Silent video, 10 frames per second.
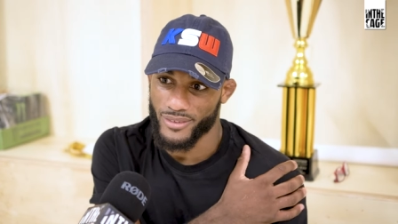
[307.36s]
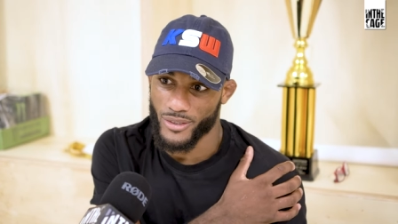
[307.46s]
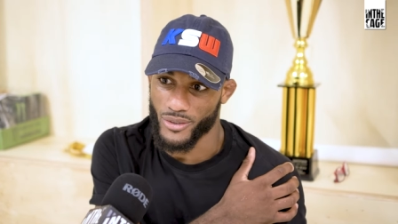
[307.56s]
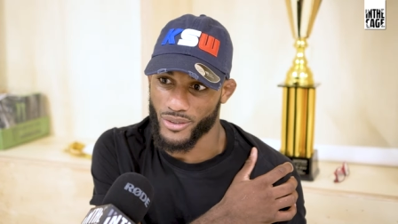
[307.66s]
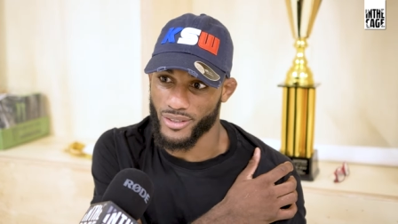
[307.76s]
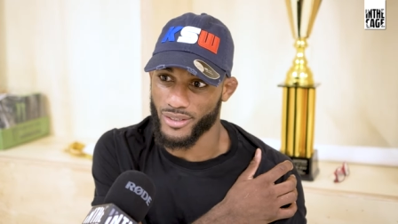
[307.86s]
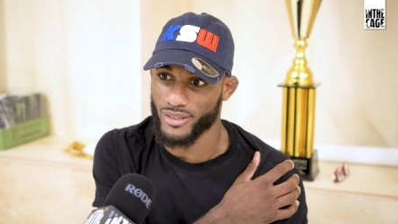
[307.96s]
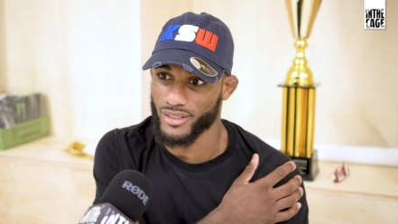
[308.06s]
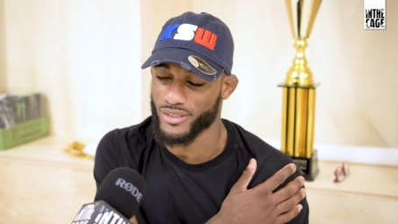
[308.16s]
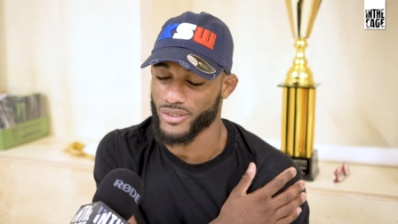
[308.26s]
Your,
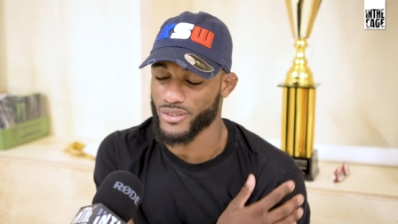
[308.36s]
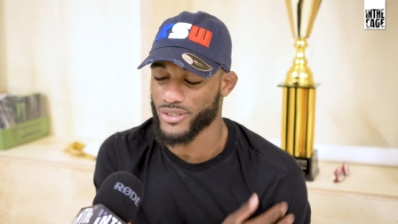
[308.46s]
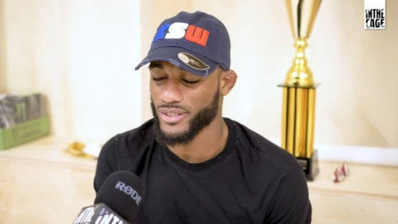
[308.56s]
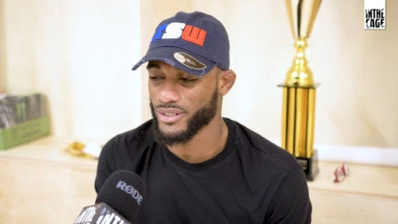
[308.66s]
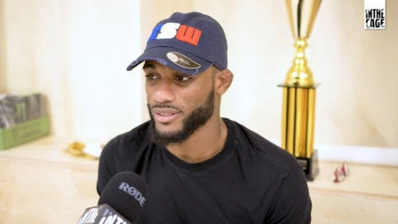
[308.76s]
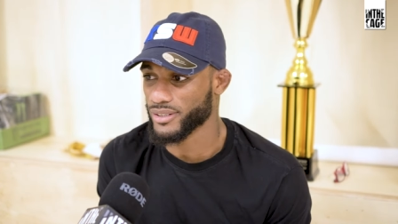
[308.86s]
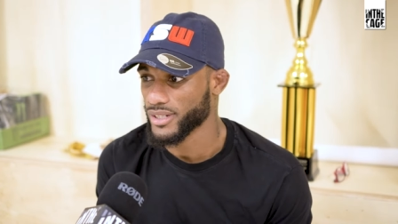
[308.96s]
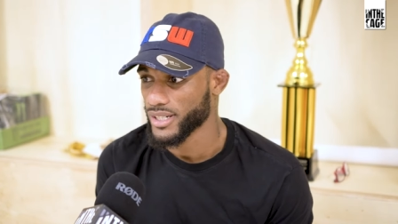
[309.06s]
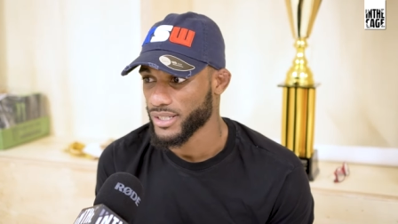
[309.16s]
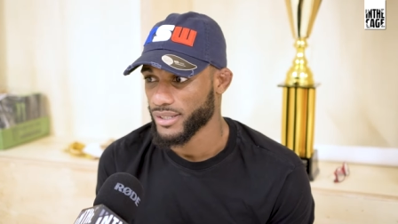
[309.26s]
yeah, yes, your
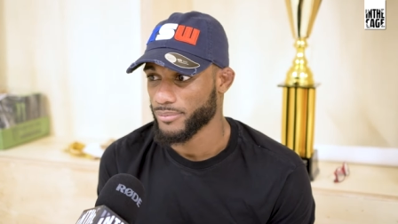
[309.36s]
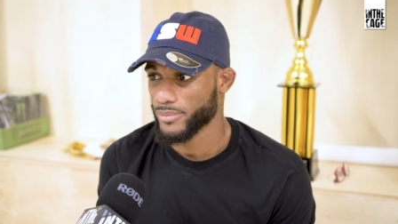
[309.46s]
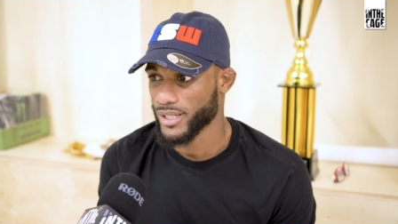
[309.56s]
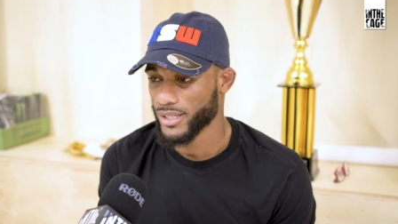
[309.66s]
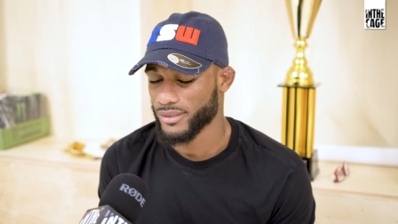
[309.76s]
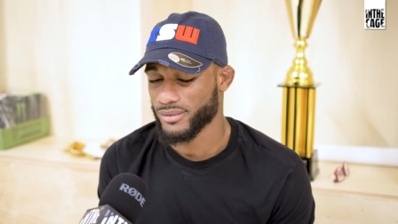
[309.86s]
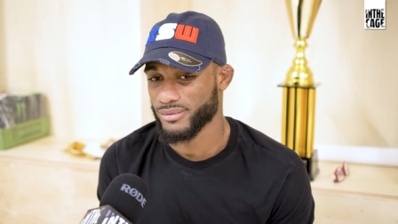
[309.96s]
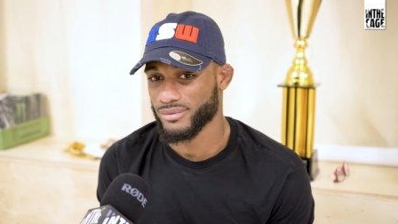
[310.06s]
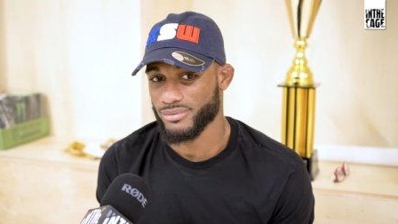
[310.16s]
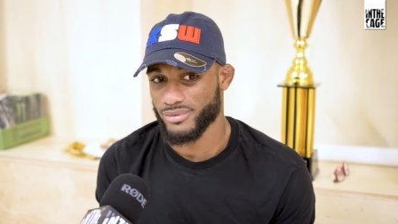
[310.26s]
Charlotte, but
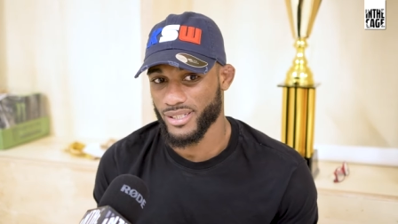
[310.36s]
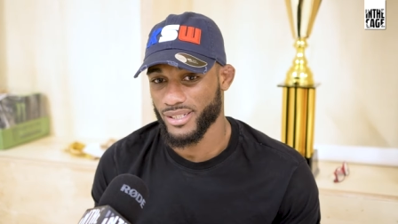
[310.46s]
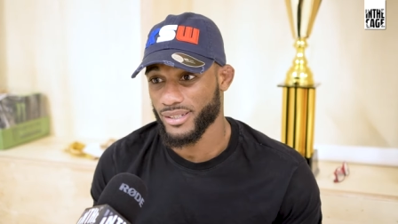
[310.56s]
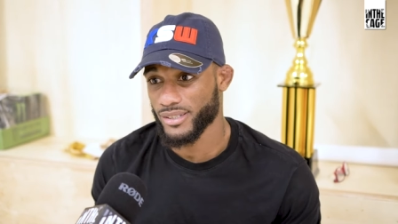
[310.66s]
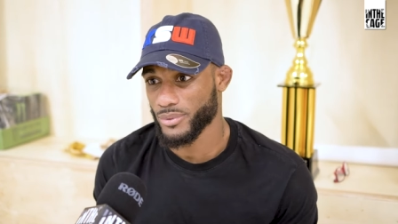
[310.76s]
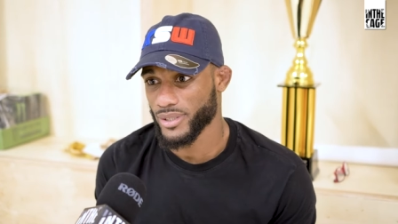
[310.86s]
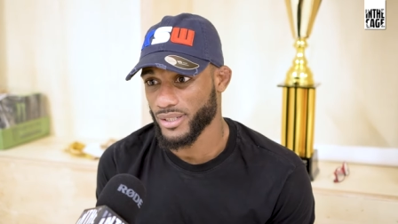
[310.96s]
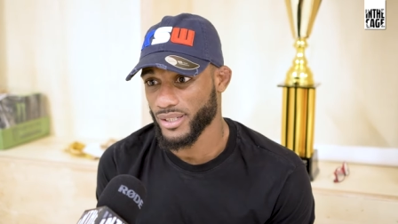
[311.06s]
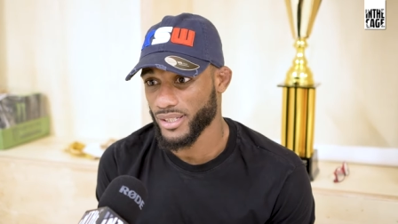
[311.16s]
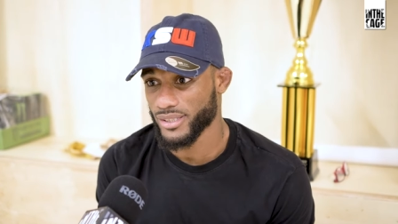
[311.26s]
it's it is what
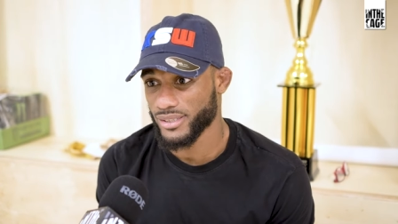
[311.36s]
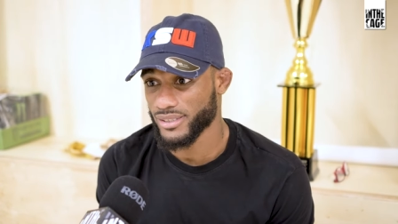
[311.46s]
it is.